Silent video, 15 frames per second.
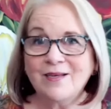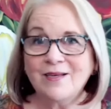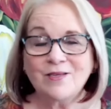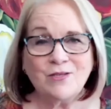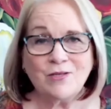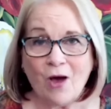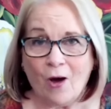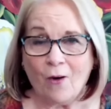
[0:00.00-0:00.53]

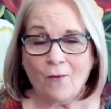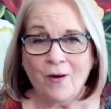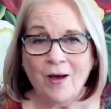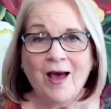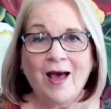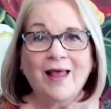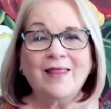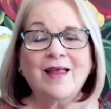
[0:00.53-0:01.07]
So
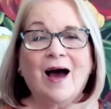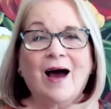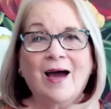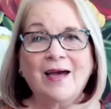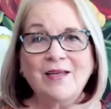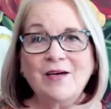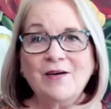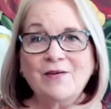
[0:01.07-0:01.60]
the
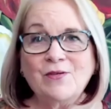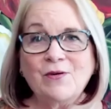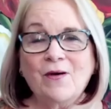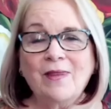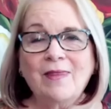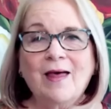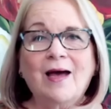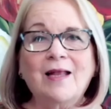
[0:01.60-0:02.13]
idea of
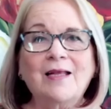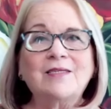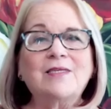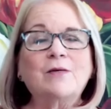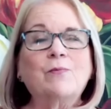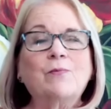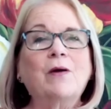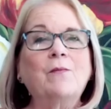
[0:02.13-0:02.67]
doing that is to
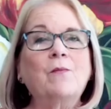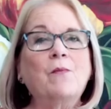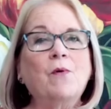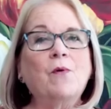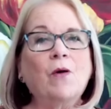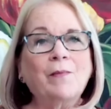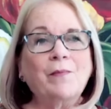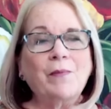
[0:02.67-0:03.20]
bring
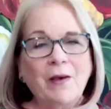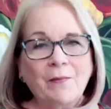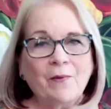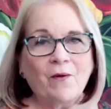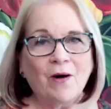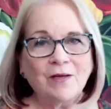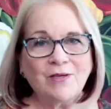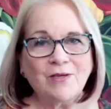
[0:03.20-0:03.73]
more people
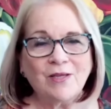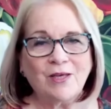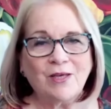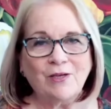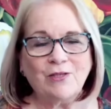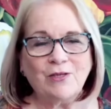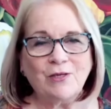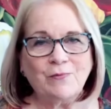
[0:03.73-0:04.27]
onto the
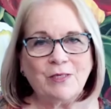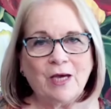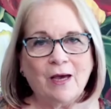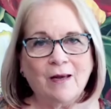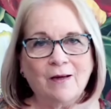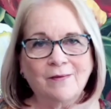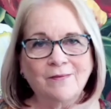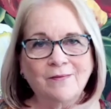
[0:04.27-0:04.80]
YouTube
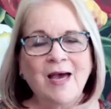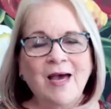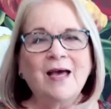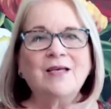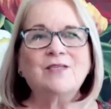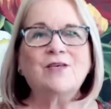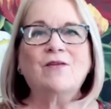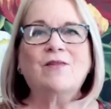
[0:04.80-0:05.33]
channel
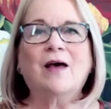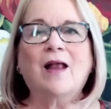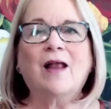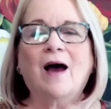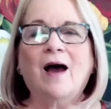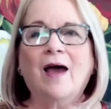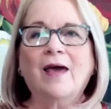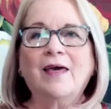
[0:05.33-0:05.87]
so that
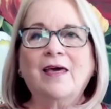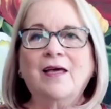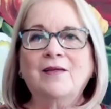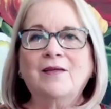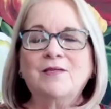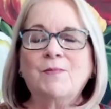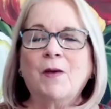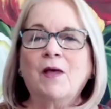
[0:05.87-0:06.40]
I can
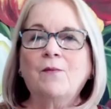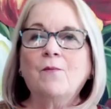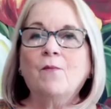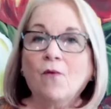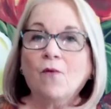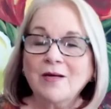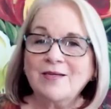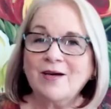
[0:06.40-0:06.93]
spend
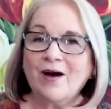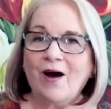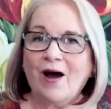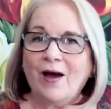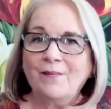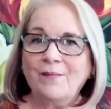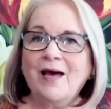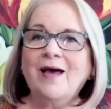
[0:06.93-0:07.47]
more
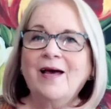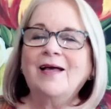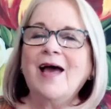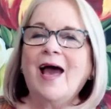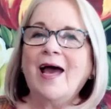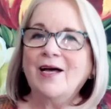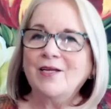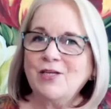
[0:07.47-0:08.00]
time
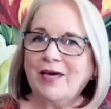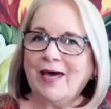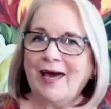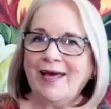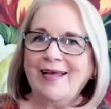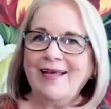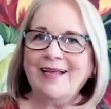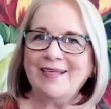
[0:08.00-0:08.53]

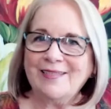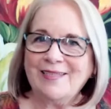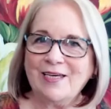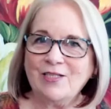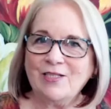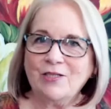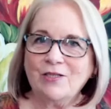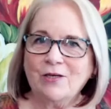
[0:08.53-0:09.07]
educating and
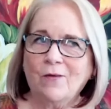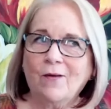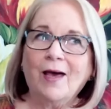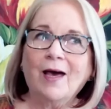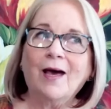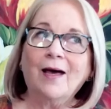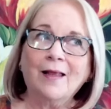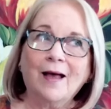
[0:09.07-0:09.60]
teaching you.
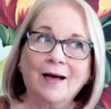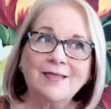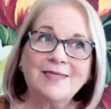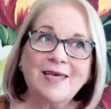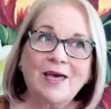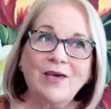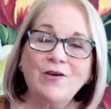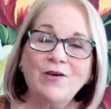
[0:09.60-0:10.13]
And I
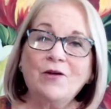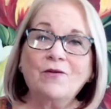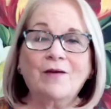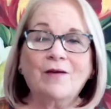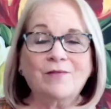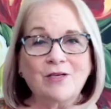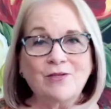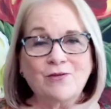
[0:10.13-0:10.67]
say you don't
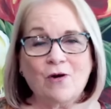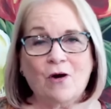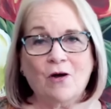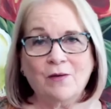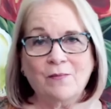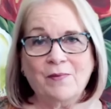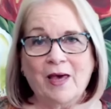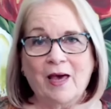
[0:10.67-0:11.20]
have to draw
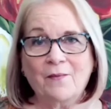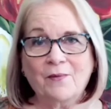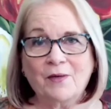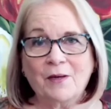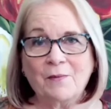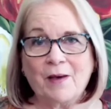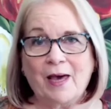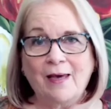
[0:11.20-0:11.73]
to be able
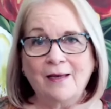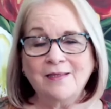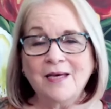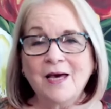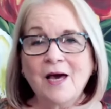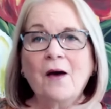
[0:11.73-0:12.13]
to paint,